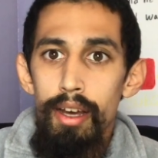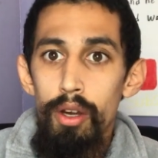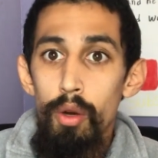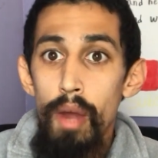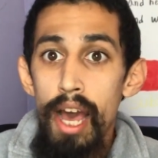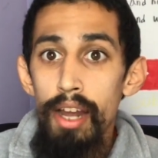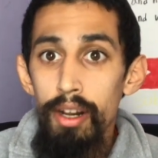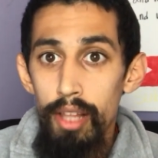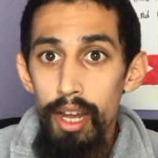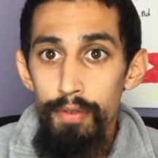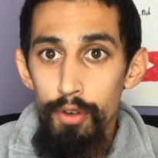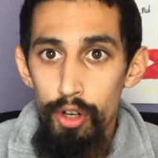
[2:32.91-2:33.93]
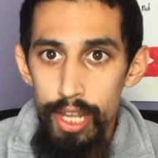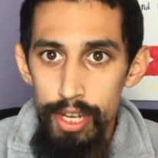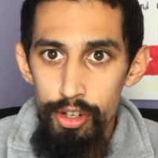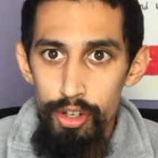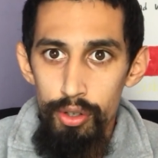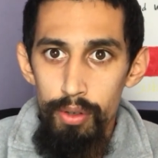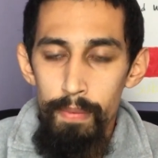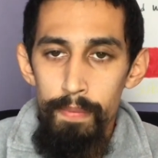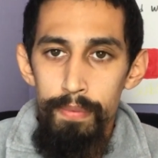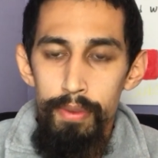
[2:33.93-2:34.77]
who had a lot of credential.